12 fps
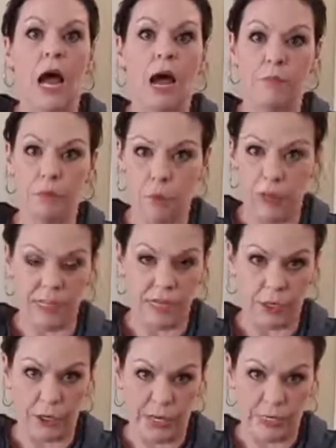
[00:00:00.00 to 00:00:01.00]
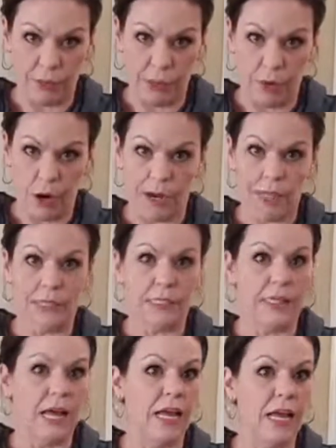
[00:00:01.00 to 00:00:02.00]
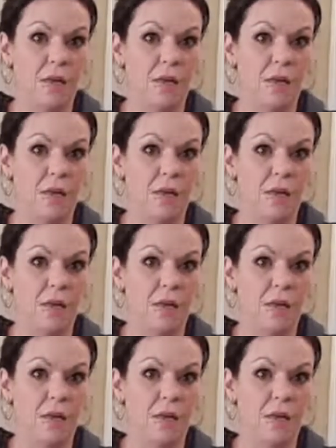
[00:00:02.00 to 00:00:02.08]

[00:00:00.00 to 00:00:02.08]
I'm the one that creates my products.